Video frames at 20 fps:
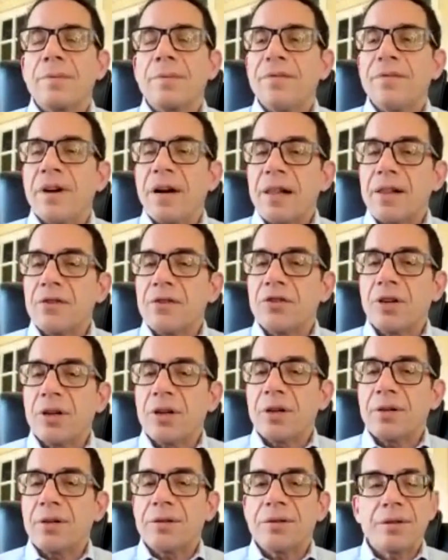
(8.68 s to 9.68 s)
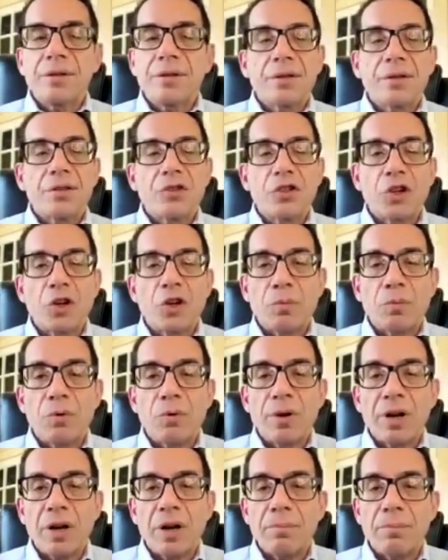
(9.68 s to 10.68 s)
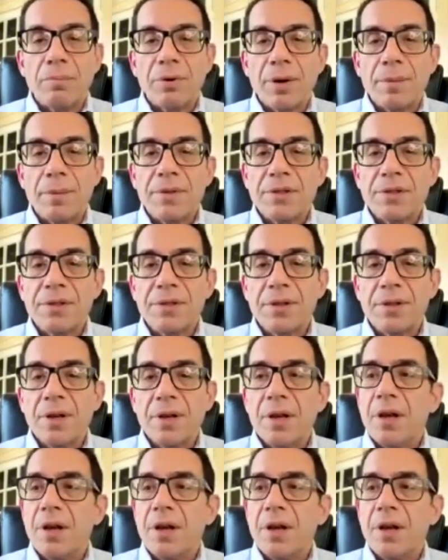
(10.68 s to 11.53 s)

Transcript: file shares, SharePoint on-premise,